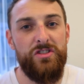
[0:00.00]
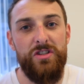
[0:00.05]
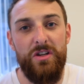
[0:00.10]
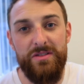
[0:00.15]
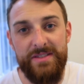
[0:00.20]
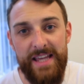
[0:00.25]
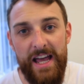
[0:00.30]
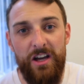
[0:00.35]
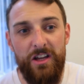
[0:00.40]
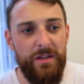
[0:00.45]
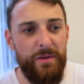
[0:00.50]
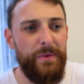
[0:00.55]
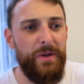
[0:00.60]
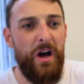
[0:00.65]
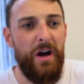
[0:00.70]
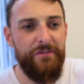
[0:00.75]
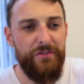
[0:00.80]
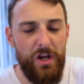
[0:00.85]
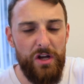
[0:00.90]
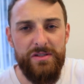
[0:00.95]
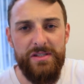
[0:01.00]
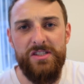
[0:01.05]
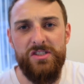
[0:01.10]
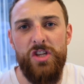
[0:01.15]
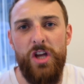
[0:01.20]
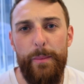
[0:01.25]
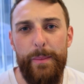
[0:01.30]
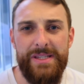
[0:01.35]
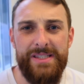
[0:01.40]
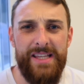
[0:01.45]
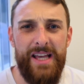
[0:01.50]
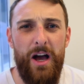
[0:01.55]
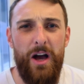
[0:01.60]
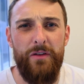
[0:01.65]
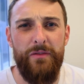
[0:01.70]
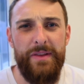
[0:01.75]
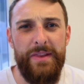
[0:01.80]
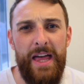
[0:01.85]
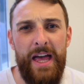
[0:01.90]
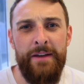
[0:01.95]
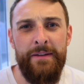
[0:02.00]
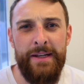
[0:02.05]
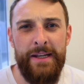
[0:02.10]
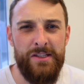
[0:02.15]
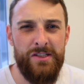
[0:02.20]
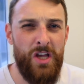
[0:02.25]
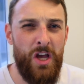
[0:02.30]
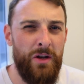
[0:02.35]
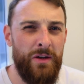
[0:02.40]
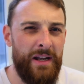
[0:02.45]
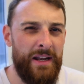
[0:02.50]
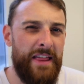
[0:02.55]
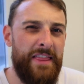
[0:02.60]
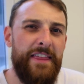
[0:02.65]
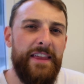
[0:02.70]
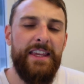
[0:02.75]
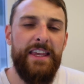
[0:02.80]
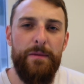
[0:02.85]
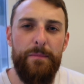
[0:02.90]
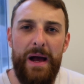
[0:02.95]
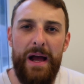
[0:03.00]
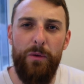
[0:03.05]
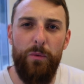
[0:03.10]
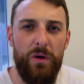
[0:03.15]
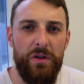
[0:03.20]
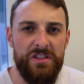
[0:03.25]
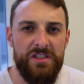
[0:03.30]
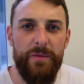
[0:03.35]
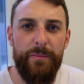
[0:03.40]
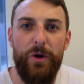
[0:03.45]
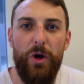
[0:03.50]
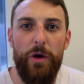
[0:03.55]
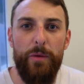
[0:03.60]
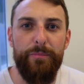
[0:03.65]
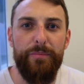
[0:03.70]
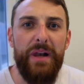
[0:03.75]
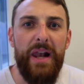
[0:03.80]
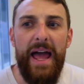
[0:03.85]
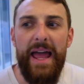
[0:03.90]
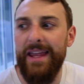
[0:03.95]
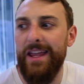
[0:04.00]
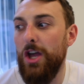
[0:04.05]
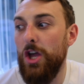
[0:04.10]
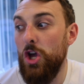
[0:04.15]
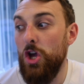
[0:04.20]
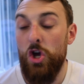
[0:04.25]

So tell them, you know, I've noticed Tom is sat over there on his own and I think he might want to go and play.